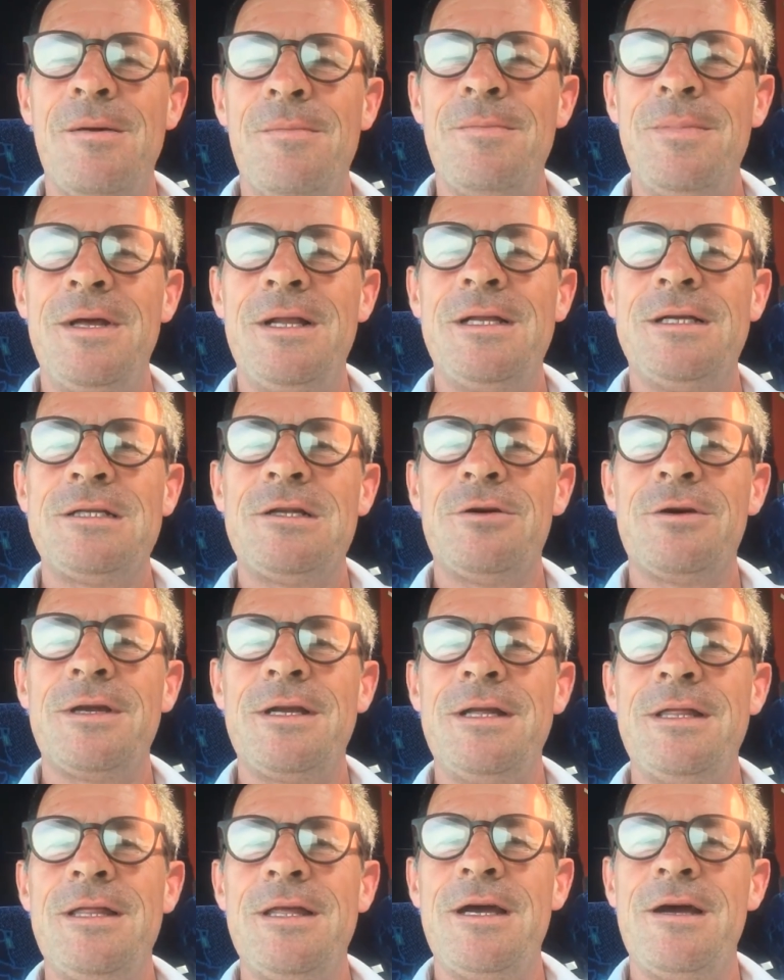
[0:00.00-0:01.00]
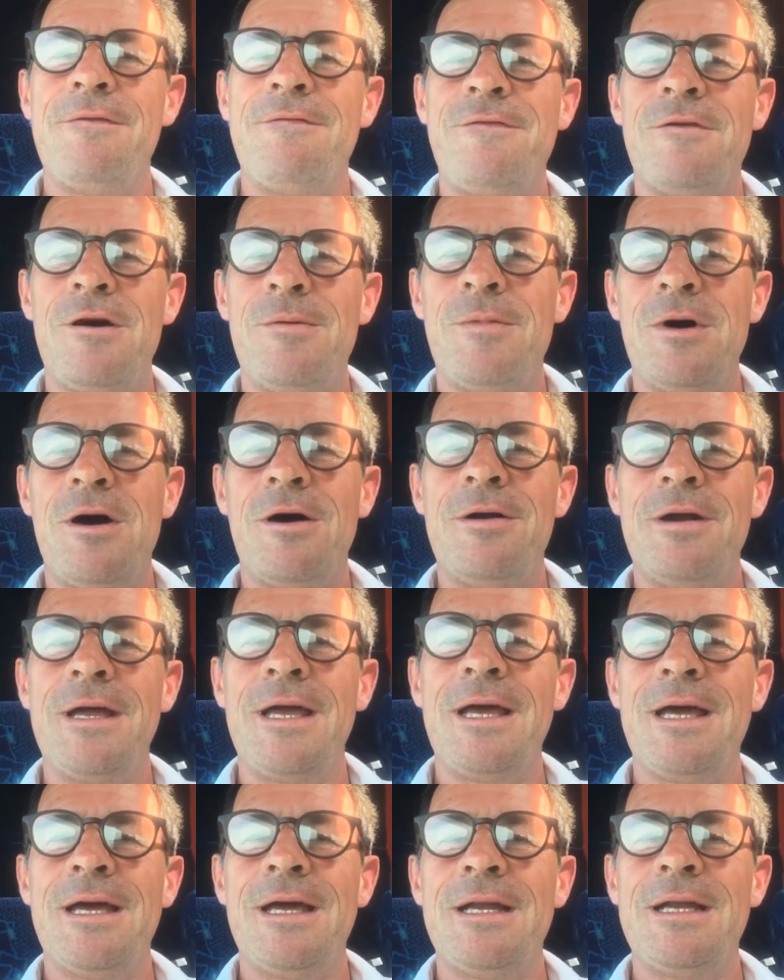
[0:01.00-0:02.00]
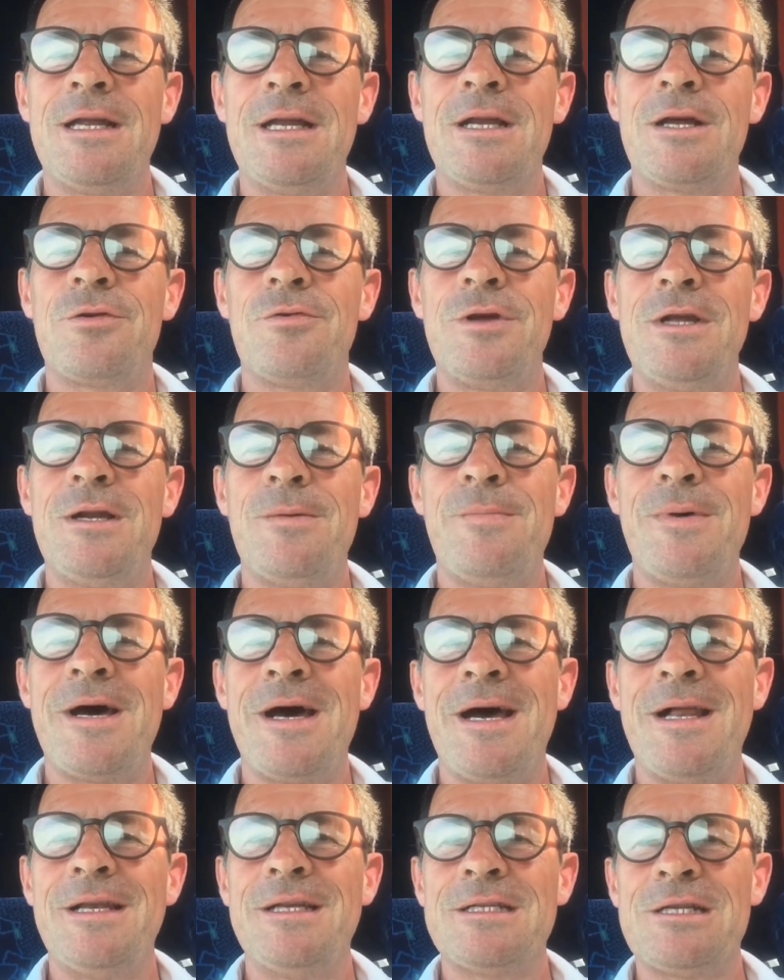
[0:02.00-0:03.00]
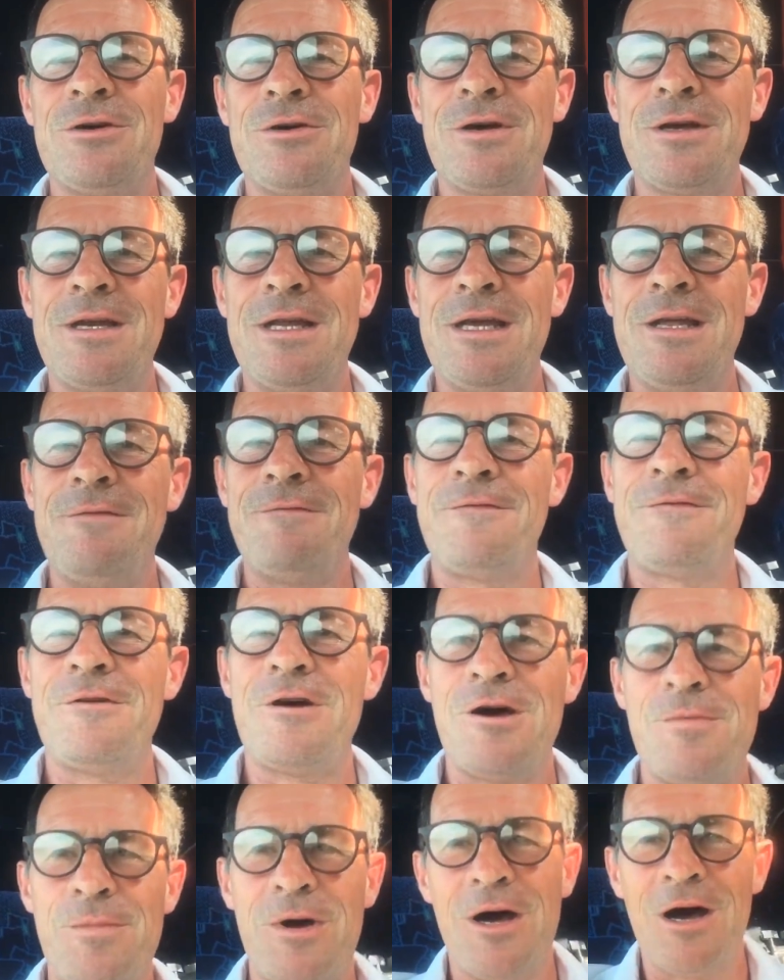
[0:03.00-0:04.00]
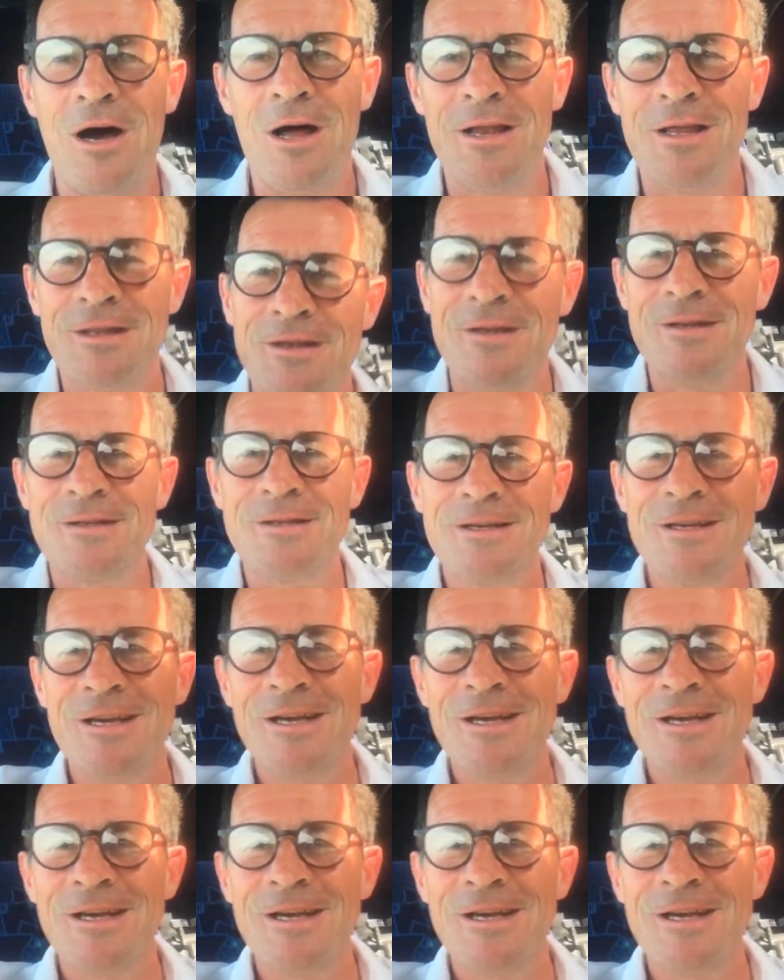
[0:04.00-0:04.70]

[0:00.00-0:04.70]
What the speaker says: Bill is looking in there from Oregon, and Karina Ball is looking in from Holland.